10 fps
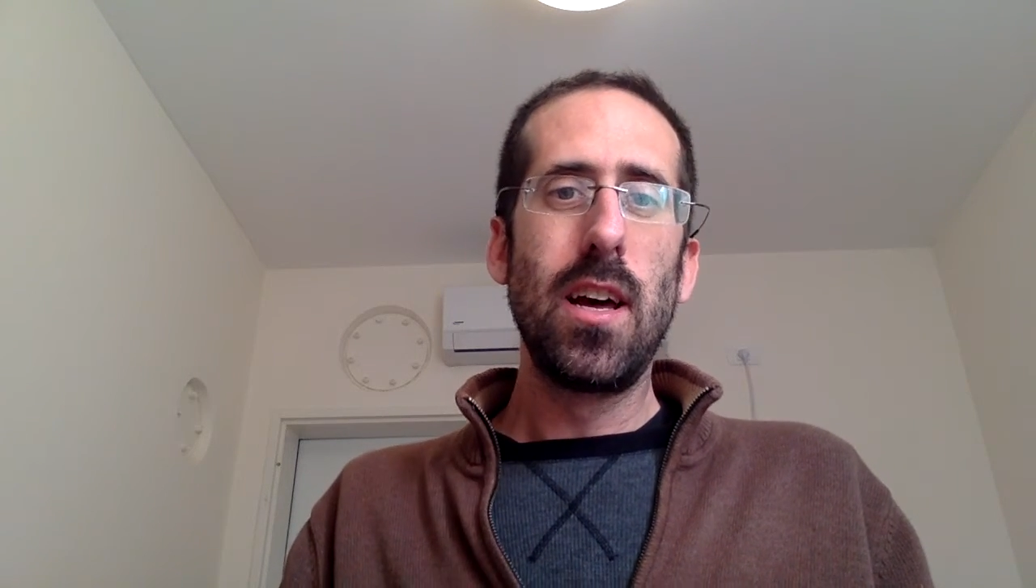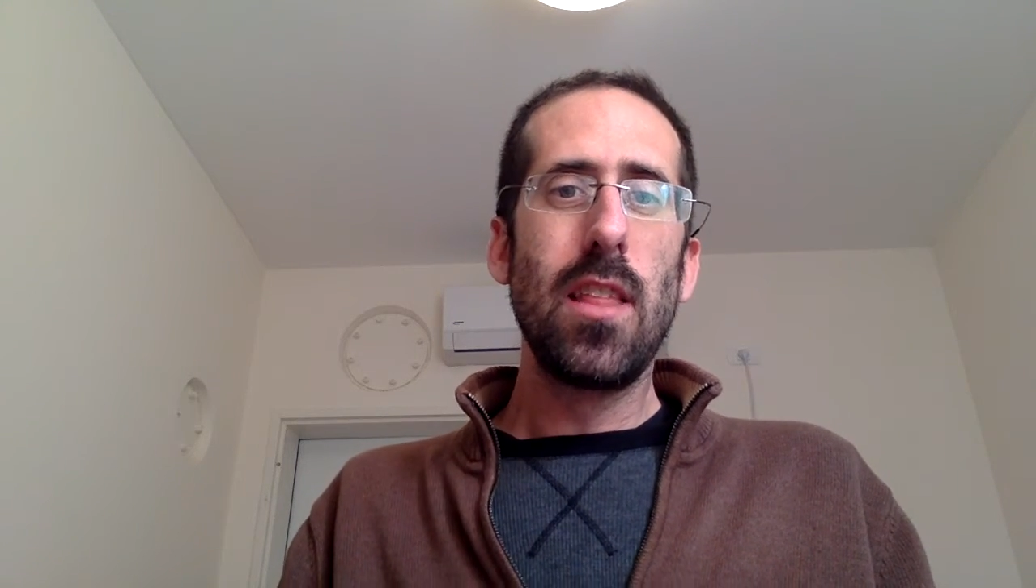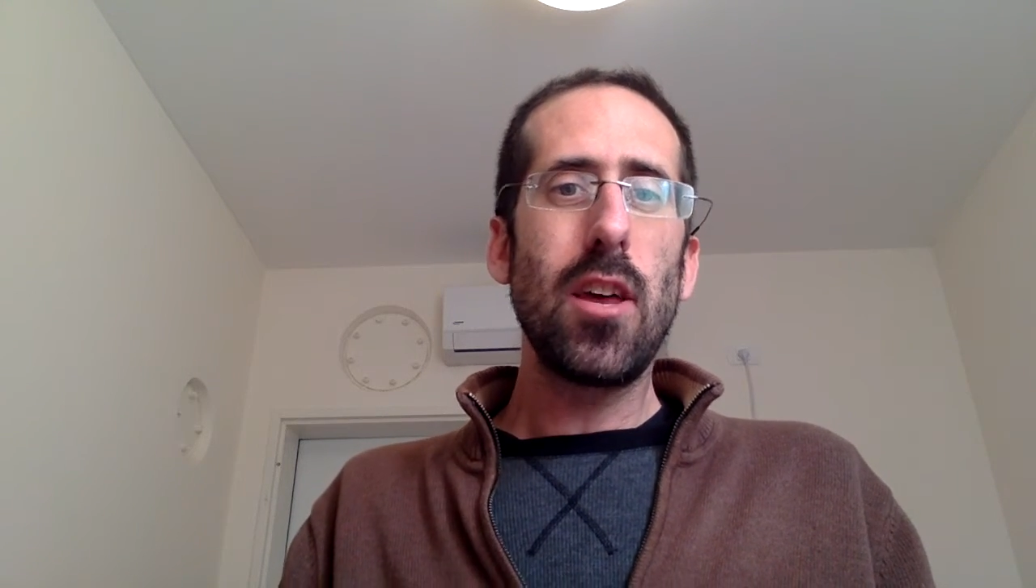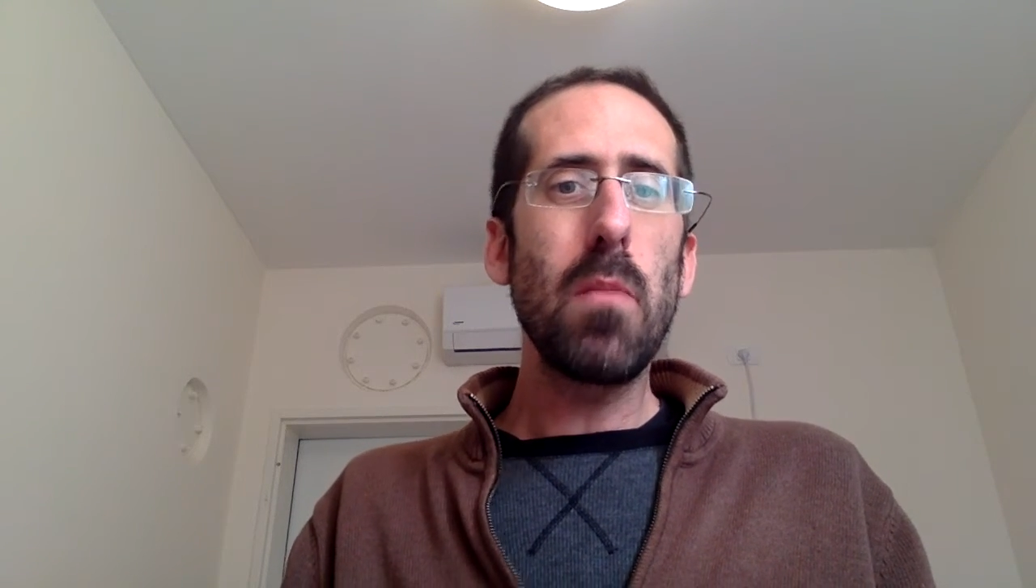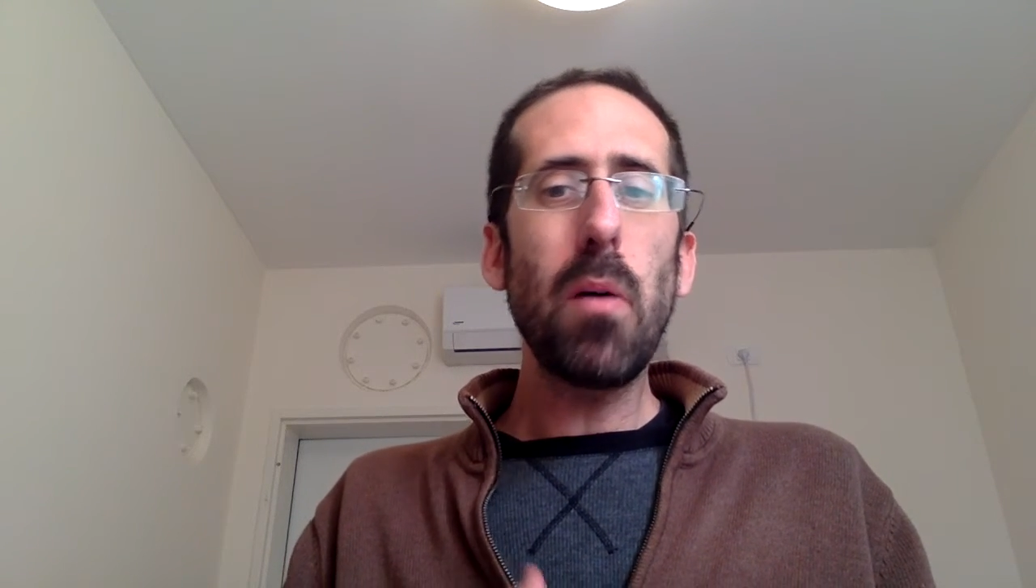
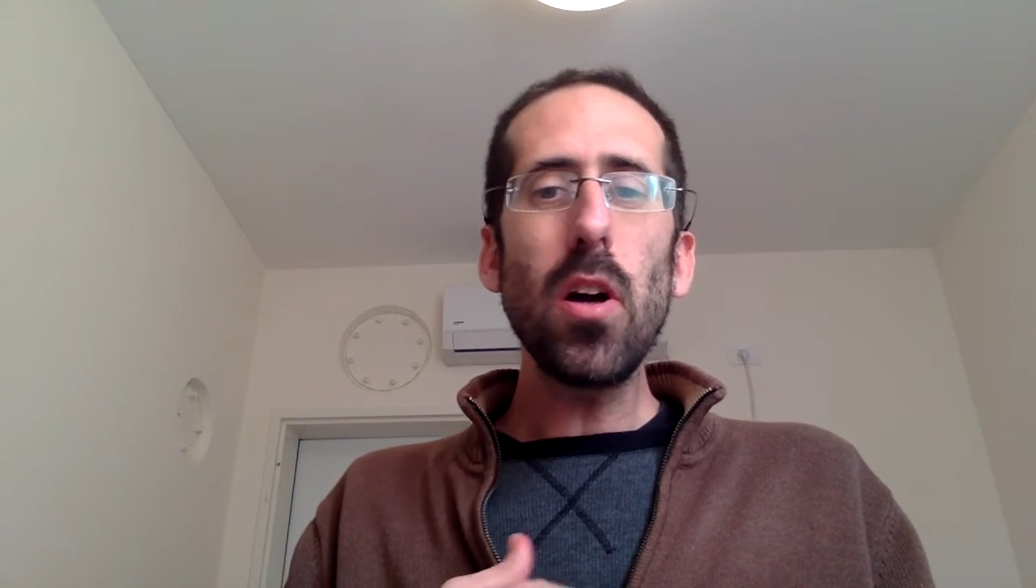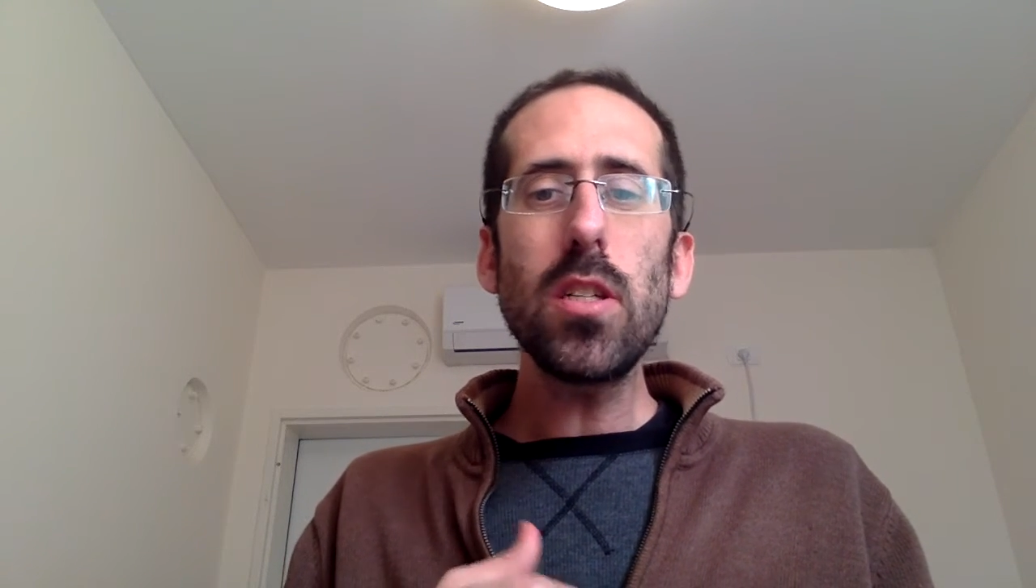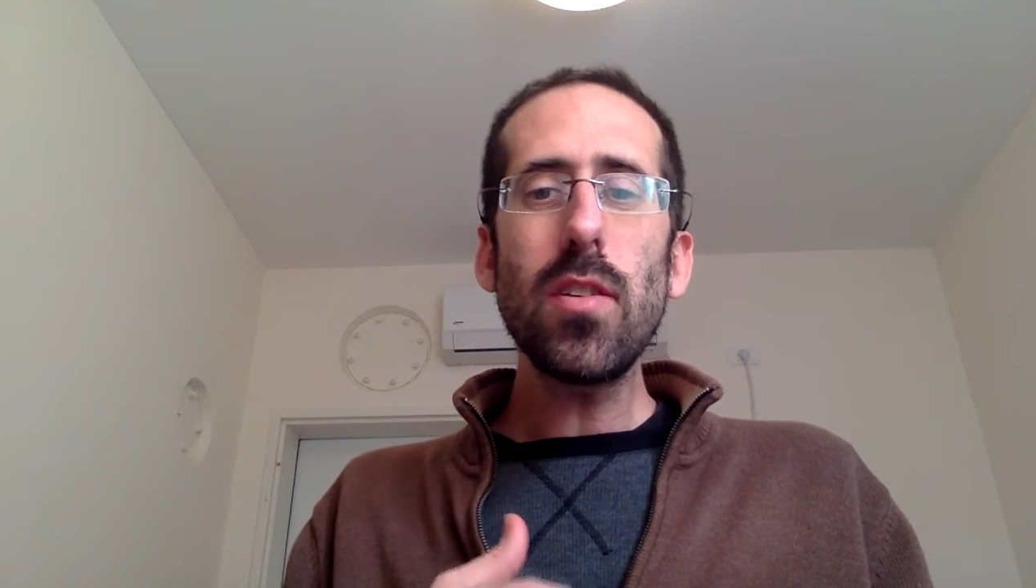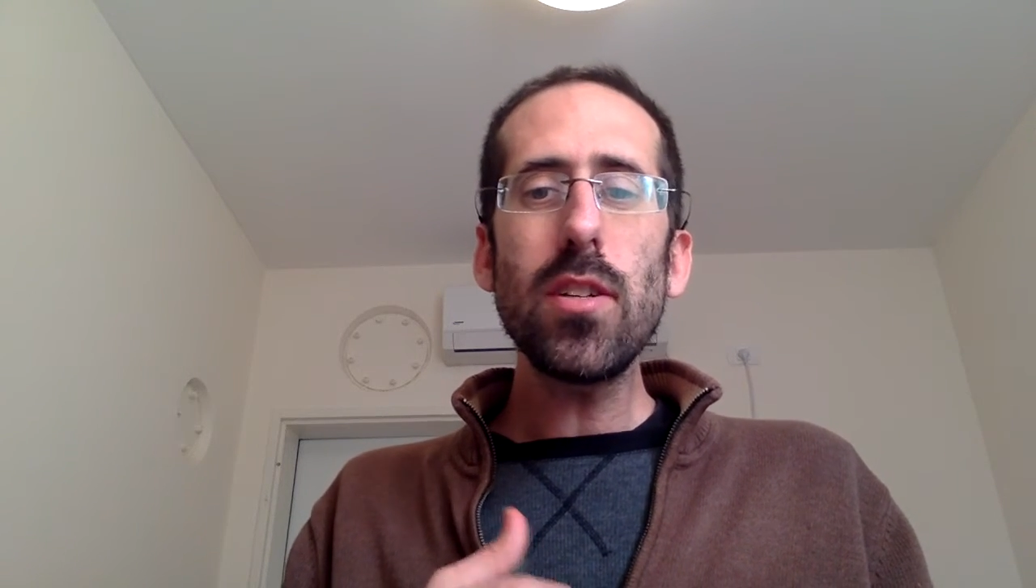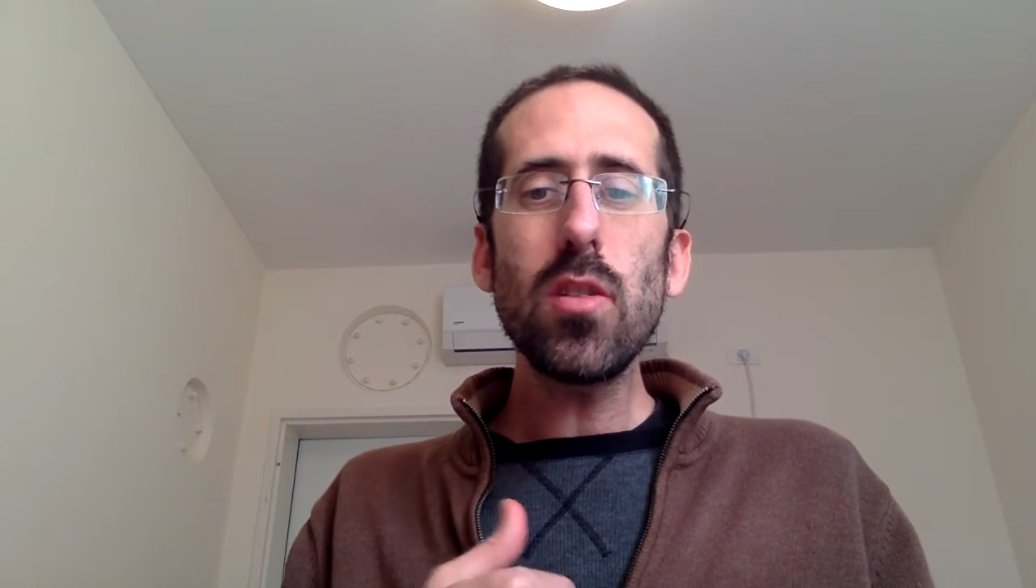there are parts
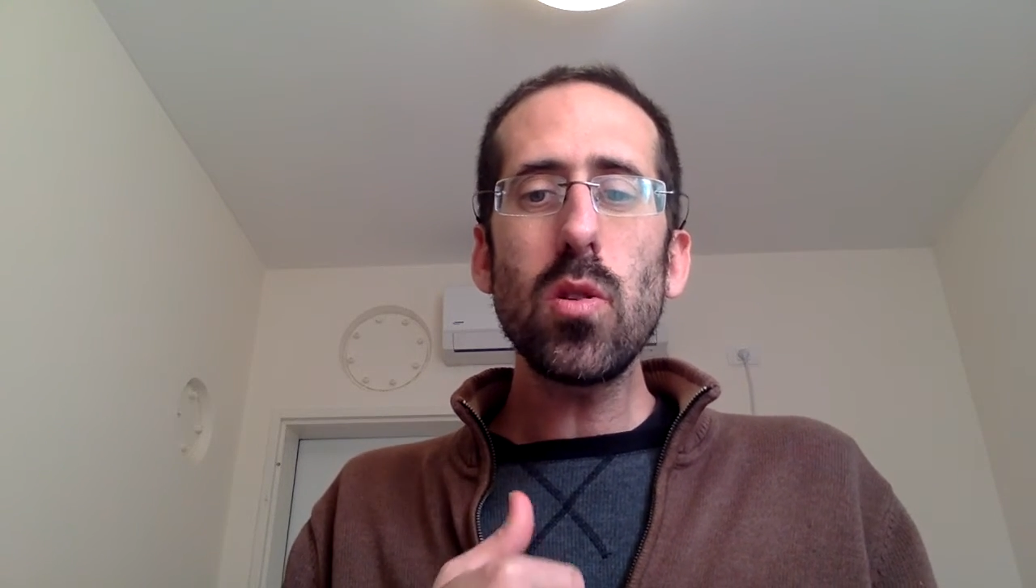of ourselves